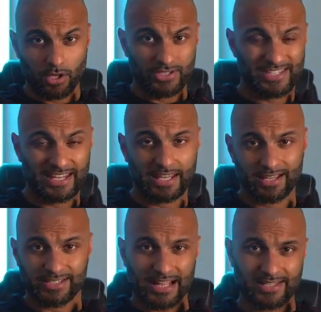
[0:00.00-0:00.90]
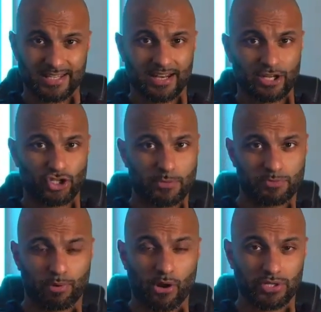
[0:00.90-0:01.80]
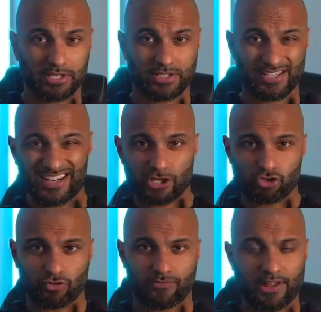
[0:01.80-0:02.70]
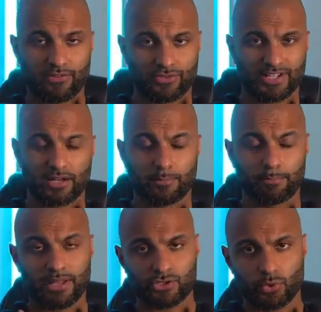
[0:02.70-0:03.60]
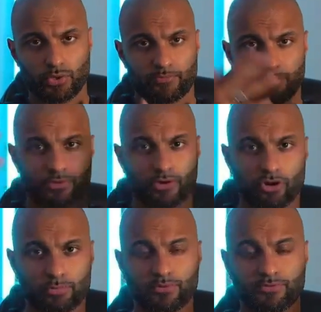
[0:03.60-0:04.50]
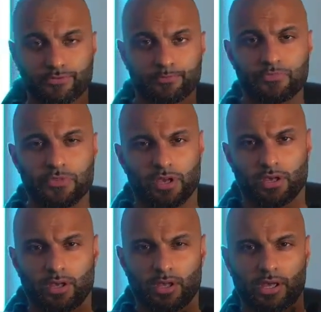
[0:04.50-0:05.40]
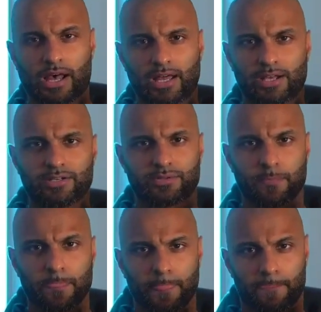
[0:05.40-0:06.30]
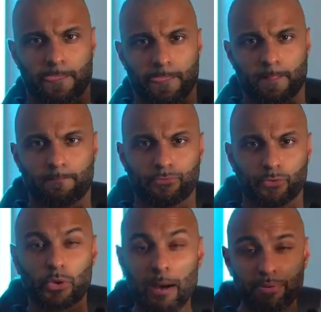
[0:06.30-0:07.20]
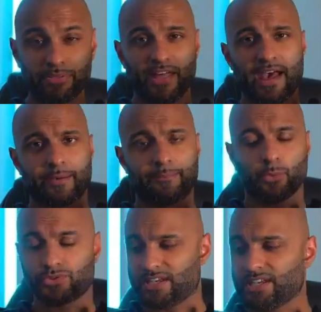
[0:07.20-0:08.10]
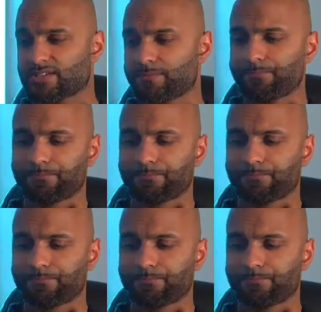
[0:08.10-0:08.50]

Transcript: singing and dancing like James Brown. He had this natural flair and talent blessed to him from the God above. And what happened there was this,